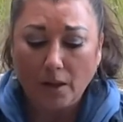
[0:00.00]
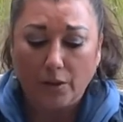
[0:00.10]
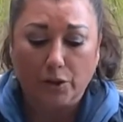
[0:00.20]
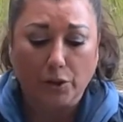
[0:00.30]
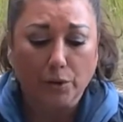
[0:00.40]

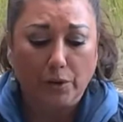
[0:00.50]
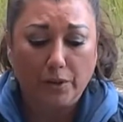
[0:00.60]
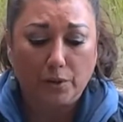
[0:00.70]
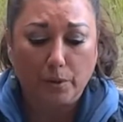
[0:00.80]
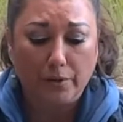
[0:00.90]
The truth
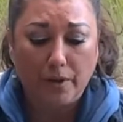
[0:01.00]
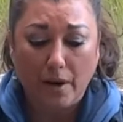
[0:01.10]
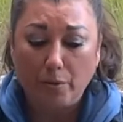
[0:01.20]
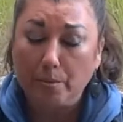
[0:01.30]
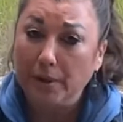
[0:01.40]
is, we have
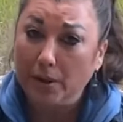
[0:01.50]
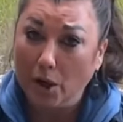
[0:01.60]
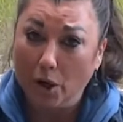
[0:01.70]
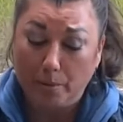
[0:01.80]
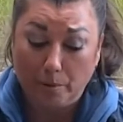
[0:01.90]
never been a
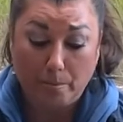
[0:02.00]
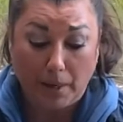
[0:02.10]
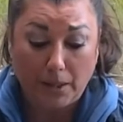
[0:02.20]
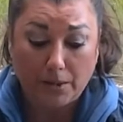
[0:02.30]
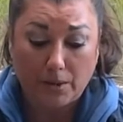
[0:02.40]

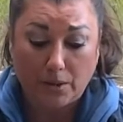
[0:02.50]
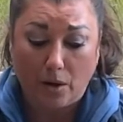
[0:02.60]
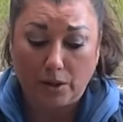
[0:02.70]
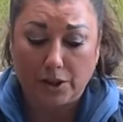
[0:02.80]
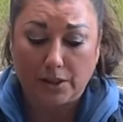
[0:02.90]
carbon-based
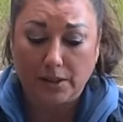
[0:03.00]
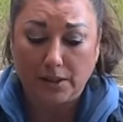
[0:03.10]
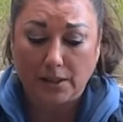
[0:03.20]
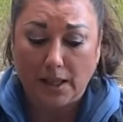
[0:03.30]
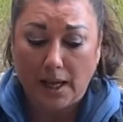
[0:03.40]

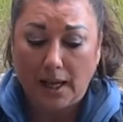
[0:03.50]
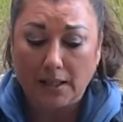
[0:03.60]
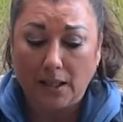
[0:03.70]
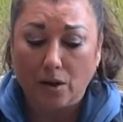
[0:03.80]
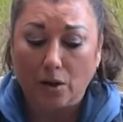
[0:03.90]
consciousness,
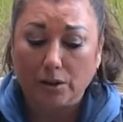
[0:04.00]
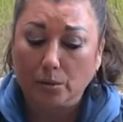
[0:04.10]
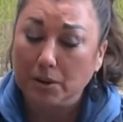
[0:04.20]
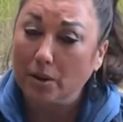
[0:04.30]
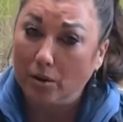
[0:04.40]
and that also
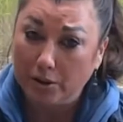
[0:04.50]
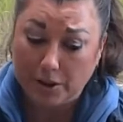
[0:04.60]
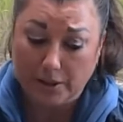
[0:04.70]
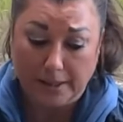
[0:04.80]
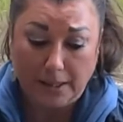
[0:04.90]
was
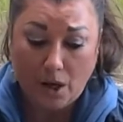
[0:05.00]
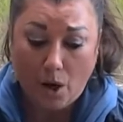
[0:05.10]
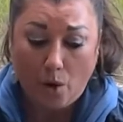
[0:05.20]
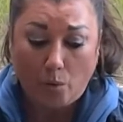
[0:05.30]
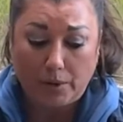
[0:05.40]
largely
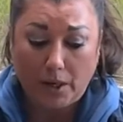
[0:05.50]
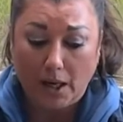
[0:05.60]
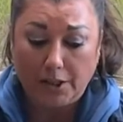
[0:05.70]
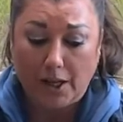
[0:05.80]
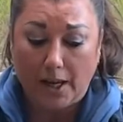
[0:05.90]
what the
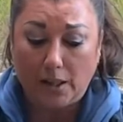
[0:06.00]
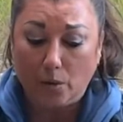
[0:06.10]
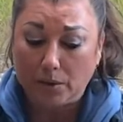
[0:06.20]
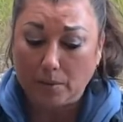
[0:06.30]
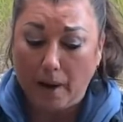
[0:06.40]
hijacking
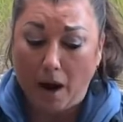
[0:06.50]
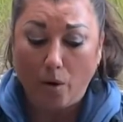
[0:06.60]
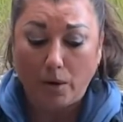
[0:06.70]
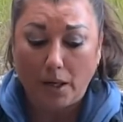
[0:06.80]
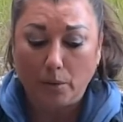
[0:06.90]
was
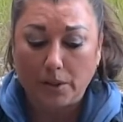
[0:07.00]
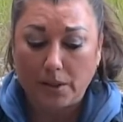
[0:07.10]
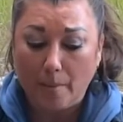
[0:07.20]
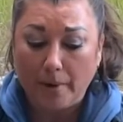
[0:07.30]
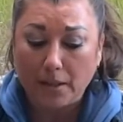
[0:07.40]
about. It was
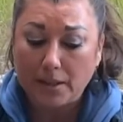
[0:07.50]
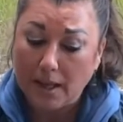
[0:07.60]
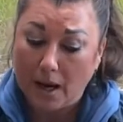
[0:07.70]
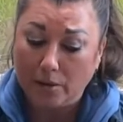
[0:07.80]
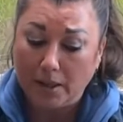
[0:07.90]
dumbing us
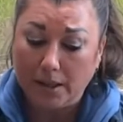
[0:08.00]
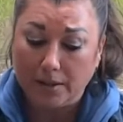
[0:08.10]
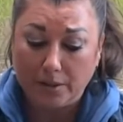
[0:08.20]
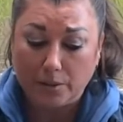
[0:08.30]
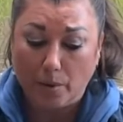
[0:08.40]
down in
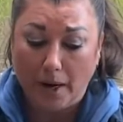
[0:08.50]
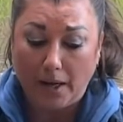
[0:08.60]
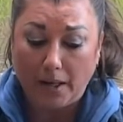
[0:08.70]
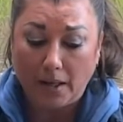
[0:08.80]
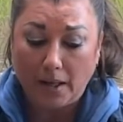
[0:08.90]
this way